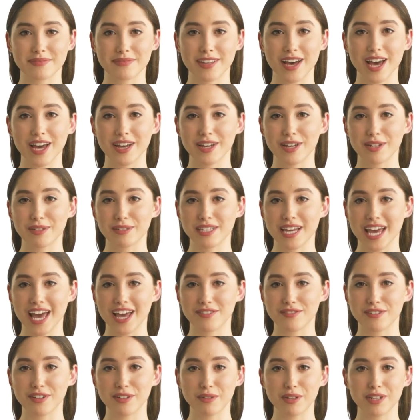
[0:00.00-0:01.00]
Hello to
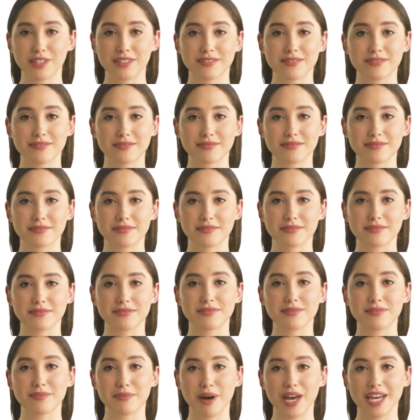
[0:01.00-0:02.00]
everyone.
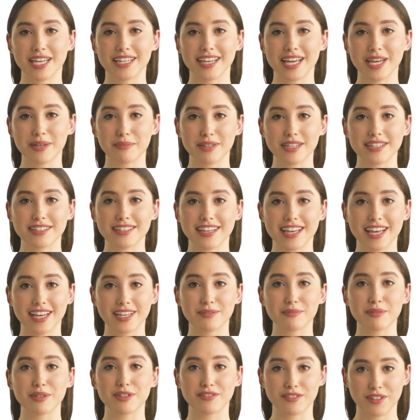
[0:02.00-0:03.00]
My name is
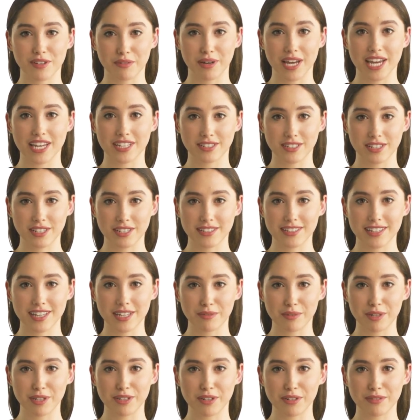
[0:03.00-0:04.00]
Yasmin from
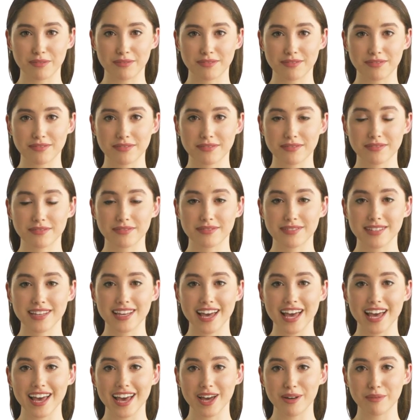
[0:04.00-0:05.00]
NGC Legal.
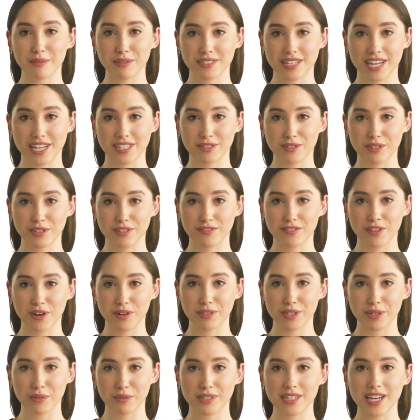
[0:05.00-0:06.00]
Today I would like to
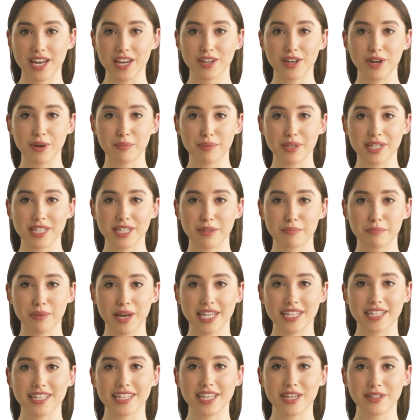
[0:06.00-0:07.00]
inform you about opening a
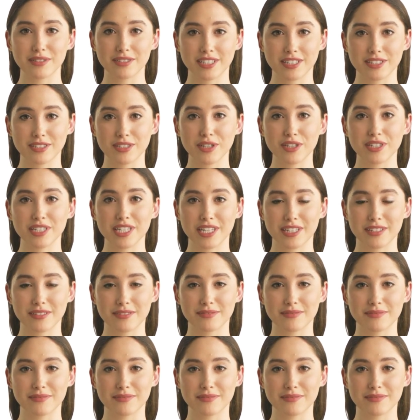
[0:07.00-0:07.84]
bank account in Turkey.